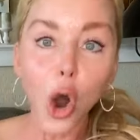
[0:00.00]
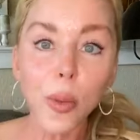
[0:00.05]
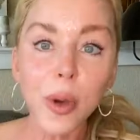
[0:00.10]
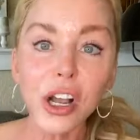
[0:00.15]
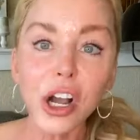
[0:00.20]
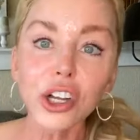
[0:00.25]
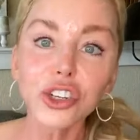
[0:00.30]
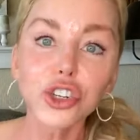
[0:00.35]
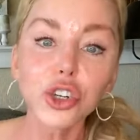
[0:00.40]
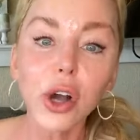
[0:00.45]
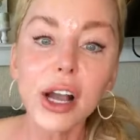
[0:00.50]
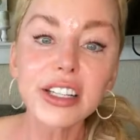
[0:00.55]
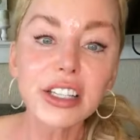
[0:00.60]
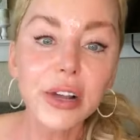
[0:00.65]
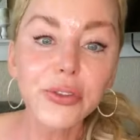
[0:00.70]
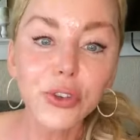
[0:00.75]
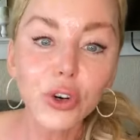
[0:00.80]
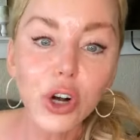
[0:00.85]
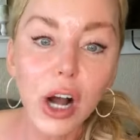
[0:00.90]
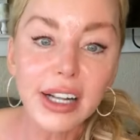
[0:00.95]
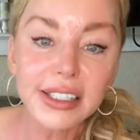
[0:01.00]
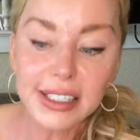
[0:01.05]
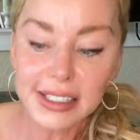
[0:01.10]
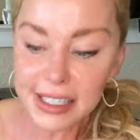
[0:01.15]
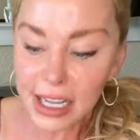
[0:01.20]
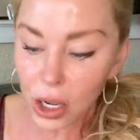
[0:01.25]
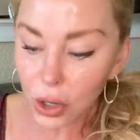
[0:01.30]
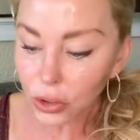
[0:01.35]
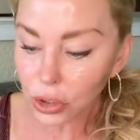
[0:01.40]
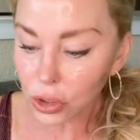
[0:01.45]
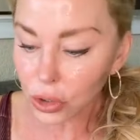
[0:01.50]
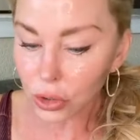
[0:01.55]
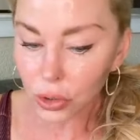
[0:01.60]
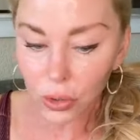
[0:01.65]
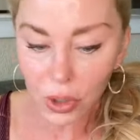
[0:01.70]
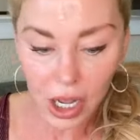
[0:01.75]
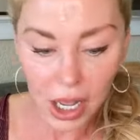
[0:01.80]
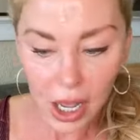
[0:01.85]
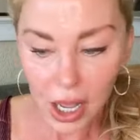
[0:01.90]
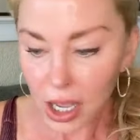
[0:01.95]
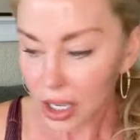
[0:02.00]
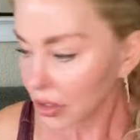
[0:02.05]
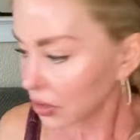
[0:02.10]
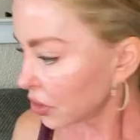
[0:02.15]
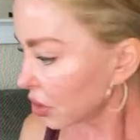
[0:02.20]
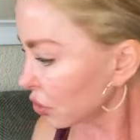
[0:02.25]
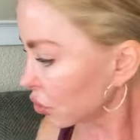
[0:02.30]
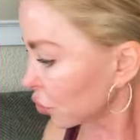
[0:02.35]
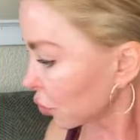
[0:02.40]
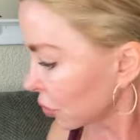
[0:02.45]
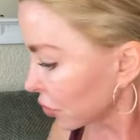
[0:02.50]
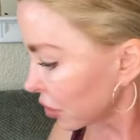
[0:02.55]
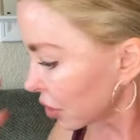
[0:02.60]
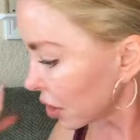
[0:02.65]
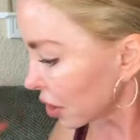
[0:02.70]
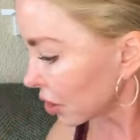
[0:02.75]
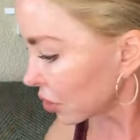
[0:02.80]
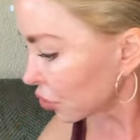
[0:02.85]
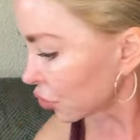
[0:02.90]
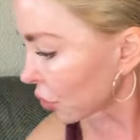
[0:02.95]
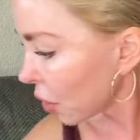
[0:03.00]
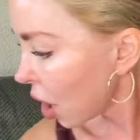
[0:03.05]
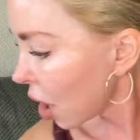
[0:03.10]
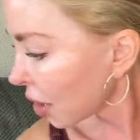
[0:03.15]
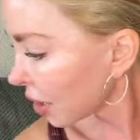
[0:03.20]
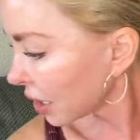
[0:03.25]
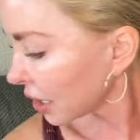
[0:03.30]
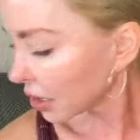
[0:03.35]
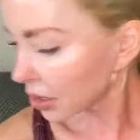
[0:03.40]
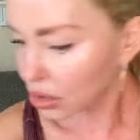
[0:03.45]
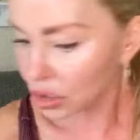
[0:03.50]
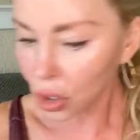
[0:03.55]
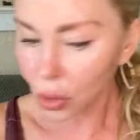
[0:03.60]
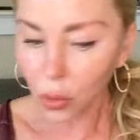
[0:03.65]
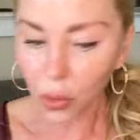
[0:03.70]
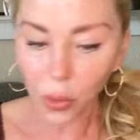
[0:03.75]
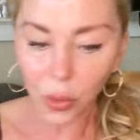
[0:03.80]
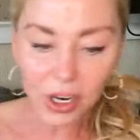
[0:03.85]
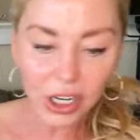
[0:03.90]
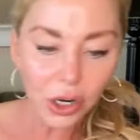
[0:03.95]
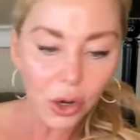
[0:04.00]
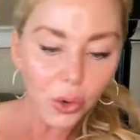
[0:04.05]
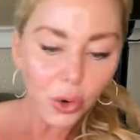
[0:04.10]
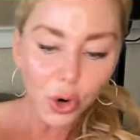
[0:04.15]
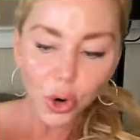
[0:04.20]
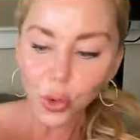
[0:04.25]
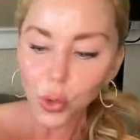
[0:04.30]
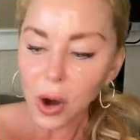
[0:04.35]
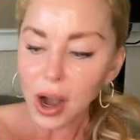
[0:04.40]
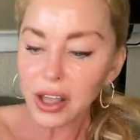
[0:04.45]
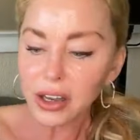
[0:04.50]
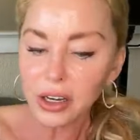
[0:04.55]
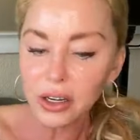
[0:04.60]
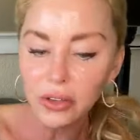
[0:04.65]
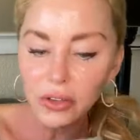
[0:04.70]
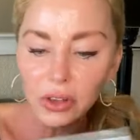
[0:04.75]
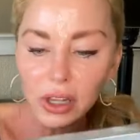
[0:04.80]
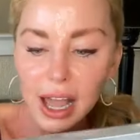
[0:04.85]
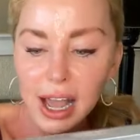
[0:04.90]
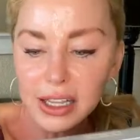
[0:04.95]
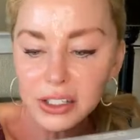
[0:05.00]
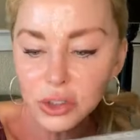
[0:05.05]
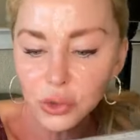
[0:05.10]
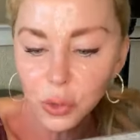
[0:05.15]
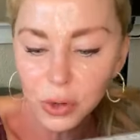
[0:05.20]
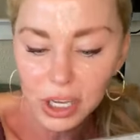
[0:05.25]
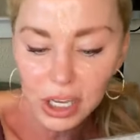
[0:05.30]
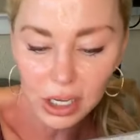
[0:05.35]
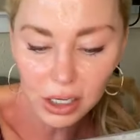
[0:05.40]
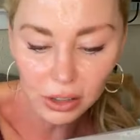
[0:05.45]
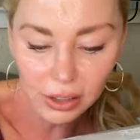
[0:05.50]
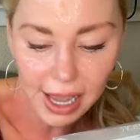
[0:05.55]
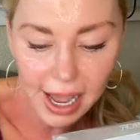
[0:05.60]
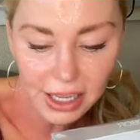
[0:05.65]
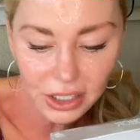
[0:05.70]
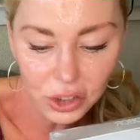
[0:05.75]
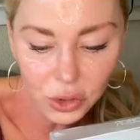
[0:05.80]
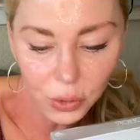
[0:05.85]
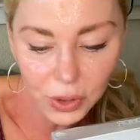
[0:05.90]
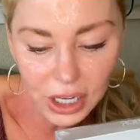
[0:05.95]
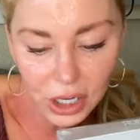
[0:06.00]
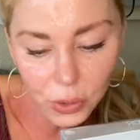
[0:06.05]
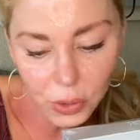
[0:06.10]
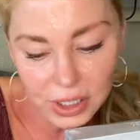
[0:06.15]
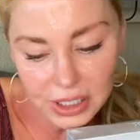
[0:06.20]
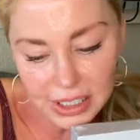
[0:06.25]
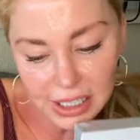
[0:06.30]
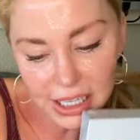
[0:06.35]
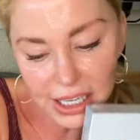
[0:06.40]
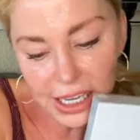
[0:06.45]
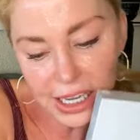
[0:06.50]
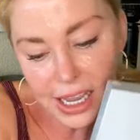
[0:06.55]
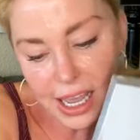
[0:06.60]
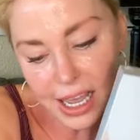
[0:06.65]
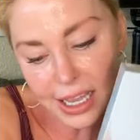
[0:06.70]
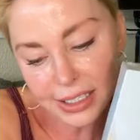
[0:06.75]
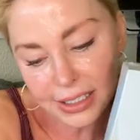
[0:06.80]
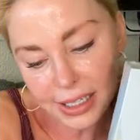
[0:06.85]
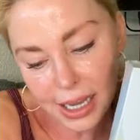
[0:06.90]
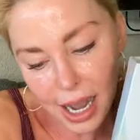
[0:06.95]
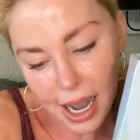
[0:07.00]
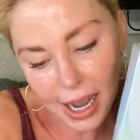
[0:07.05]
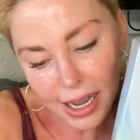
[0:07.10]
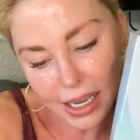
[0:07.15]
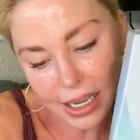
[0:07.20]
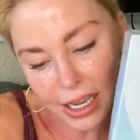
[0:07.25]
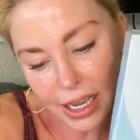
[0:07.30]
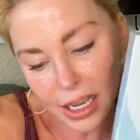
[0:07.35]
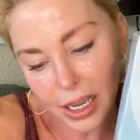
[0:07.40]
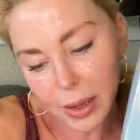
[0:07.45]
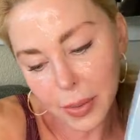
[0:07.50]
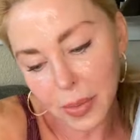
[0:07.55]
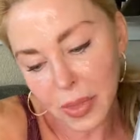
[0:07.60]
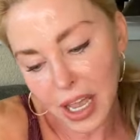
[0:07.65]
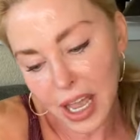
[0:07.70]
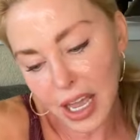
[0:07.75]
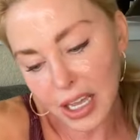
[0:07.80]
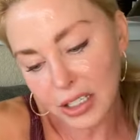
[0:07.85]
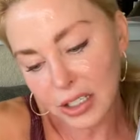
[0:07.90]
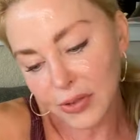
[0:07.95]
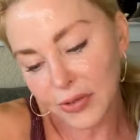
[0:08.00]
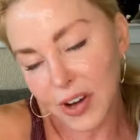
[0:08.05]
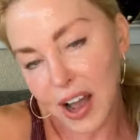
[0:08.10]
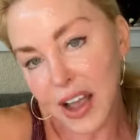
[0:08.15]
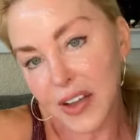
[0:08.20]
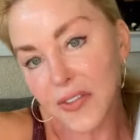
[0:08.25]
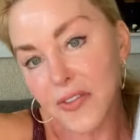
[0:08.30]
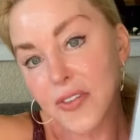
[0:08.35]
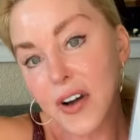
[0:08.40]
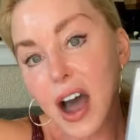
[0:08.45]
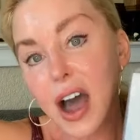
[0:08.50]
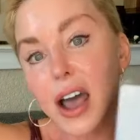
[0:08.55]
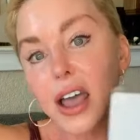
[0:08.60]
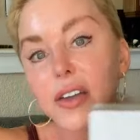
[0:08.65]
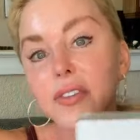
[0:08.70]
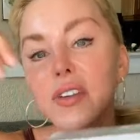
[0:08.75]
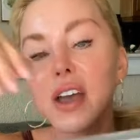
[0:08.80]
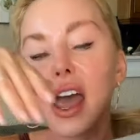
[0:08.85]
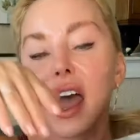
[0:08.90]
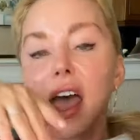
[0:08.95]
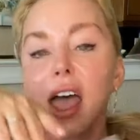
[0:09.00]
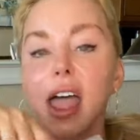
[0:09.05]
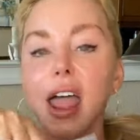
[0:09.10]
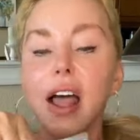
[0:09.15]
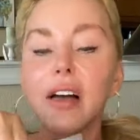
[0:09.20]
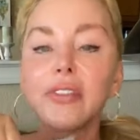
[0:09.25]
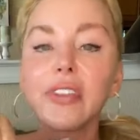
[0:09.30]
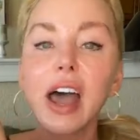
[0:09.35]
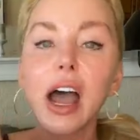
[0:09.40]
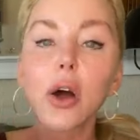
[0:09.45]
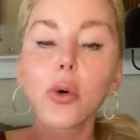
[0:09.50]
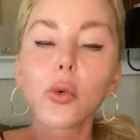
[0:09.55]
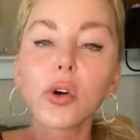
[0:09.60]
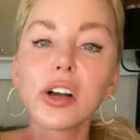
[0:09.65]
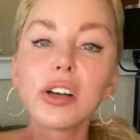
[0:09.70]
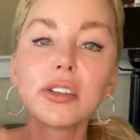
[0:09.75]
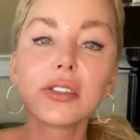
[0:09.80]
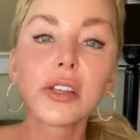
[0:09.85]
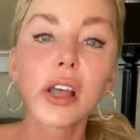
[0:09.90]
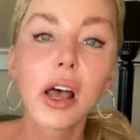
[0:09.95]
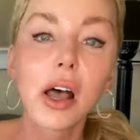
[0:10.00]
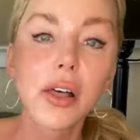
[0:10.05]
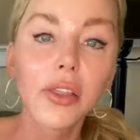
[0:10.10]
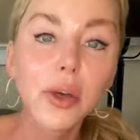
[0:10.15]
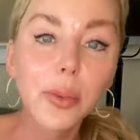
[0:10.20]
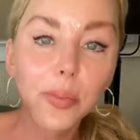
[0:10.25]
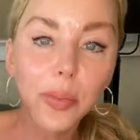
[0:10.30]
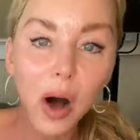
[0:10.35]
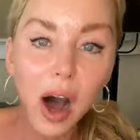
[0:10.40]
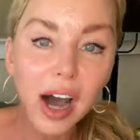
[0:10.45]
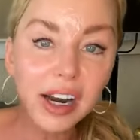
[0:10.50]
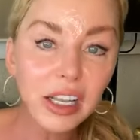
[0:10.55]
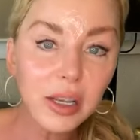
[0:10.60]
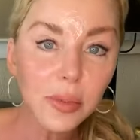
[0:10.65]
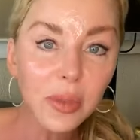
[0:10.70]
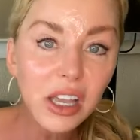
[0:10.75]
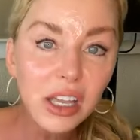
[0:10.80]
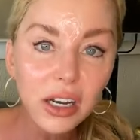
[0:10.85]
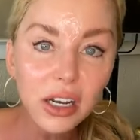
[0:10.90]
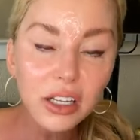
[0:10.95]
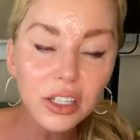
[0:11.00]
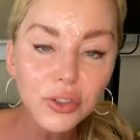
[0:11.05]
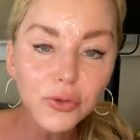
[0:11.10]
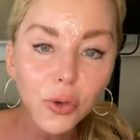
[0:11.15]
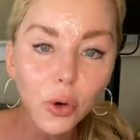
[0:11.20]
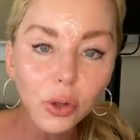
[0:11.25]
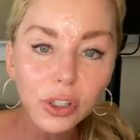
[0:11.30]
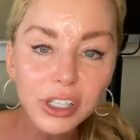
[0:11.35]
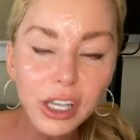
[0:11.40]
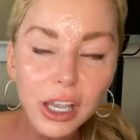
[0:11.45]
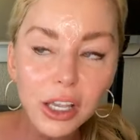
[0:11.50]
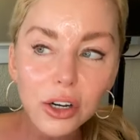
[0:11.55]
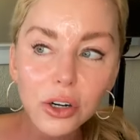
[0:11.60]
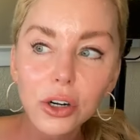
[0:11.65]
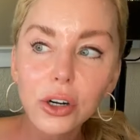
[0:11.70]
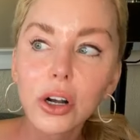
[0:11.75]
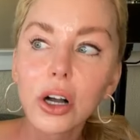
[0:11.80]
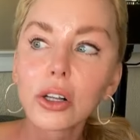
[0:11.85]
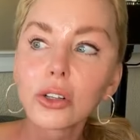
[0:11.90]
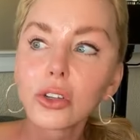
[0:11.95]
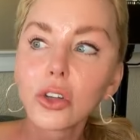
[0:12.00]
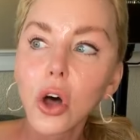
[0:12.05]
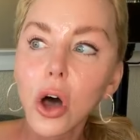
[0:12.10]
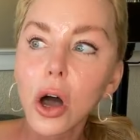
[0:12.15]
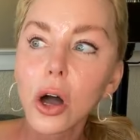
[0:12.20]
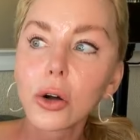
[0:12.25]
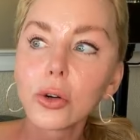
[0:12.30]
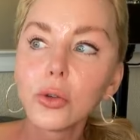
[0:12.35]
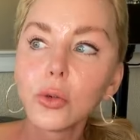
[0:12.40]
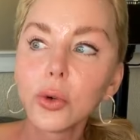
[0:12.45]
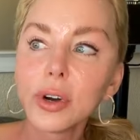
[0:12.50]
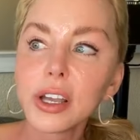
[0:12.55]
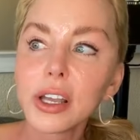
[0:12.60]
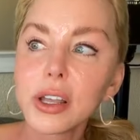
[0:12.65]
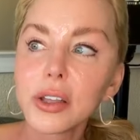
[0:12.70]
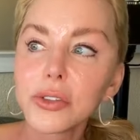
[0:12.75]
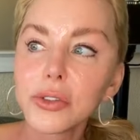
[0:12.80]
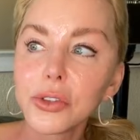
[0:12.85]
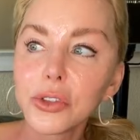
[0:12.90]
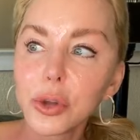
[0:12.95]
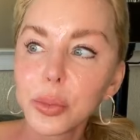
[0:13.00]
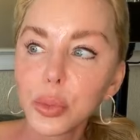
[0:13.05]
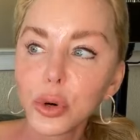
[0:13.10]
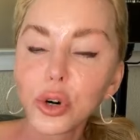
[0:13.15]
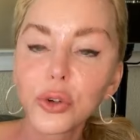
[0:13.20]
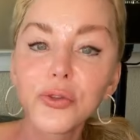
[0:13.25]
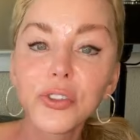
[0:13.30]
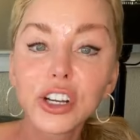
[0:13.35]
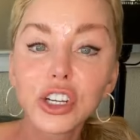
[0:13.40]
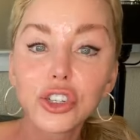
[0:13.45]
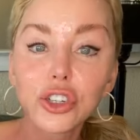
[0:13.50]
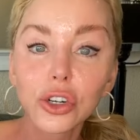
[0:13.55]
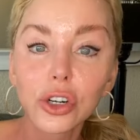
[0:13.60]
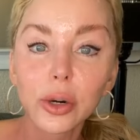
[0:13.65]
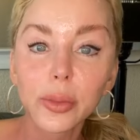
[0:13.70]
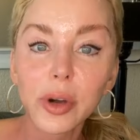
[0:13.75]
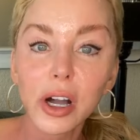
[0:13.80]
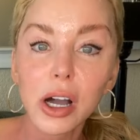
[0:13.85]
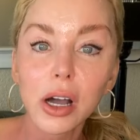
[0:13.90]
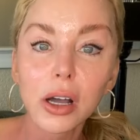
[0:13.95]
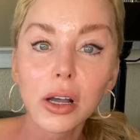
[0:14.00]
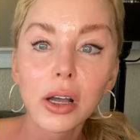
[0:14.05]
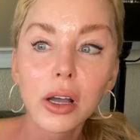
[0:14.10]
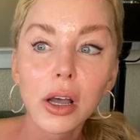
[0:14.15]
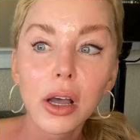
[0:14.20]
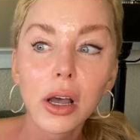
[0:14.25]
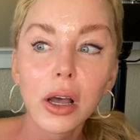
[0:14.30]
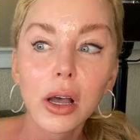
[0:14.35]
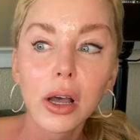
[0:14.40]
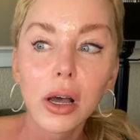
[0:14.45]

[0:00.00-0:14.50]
Oh my gosh, you guys, I forgot to tell you the, the drawing. So we know who won last week. Last week was ESIMS55, and that was the Body Mitt Exfoliator along with the Perfect Derma